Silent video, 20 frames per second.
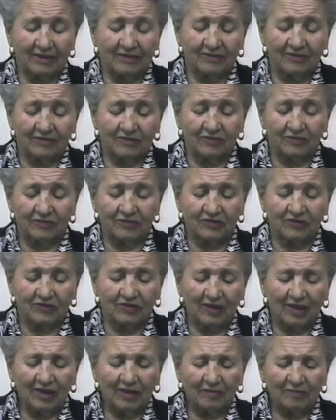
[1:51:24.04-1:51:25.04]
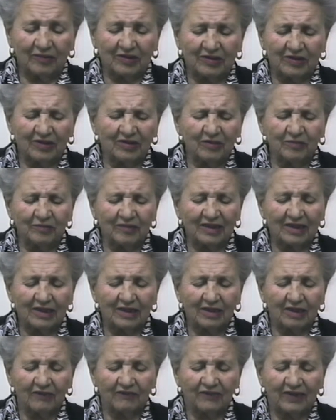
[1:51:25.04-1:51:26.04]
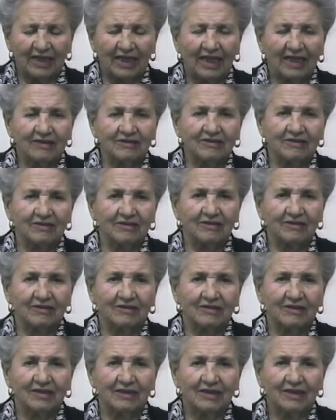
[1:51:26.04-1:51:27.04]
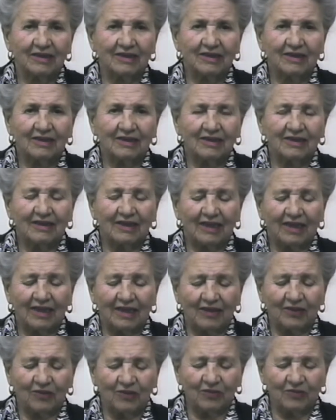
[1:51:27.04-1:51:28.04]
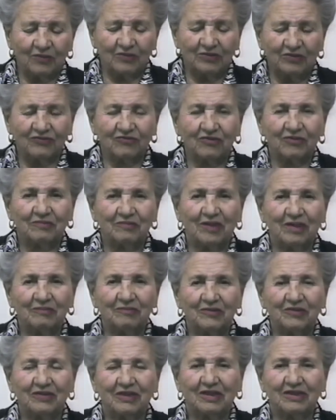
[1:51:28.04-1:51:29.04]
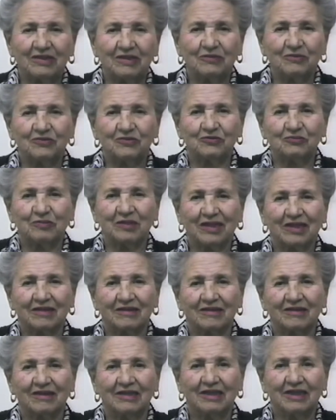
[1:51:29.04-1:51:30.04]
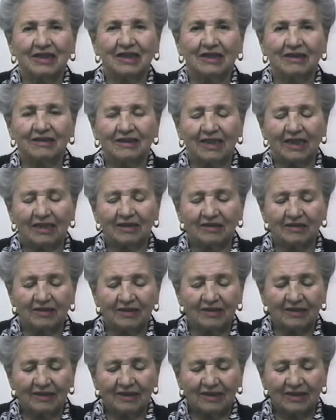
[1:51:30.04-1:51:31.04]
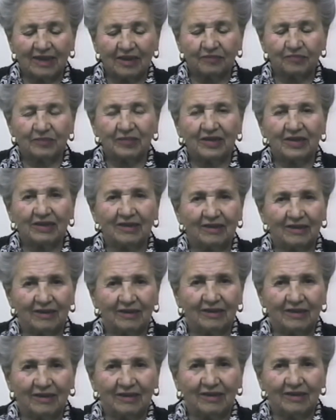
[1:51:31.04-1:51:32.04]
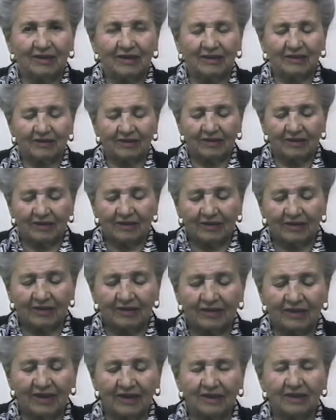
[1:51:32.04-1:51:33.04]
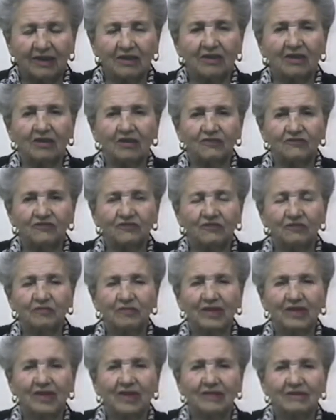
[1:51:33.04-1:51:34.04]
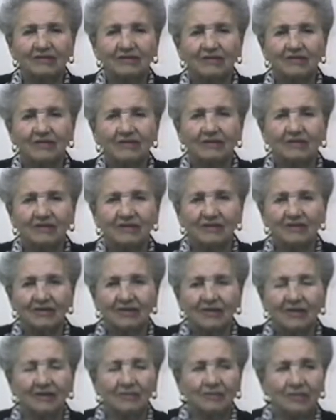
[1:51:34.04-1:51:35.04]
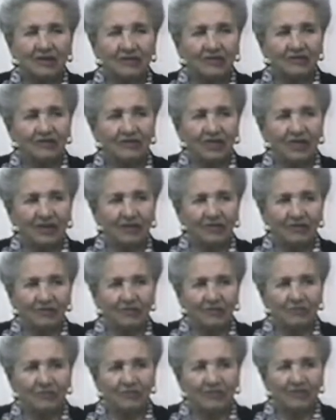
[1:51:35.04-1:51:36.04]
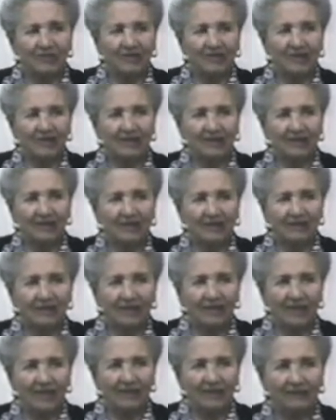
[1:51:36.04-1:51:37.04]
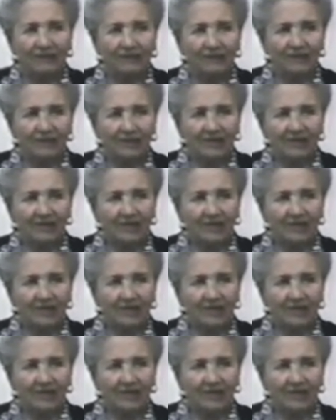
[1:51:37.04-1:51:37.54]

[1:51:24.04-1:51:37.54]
the accident was, but in the middle of the accident, I always remember that he was back. And that kept me uh, thanking God for my accident because I always think that life